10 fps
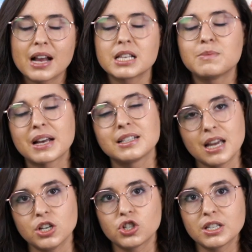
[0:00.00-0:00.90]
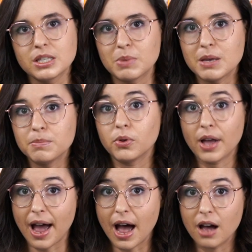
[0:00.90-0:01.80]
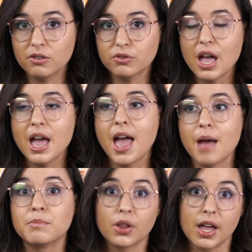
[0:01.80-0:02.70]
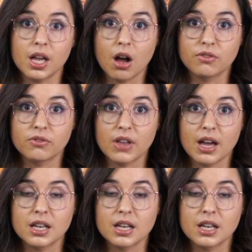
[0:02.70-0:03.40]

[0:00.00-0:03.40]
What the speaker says: expectations people have and playing off of that.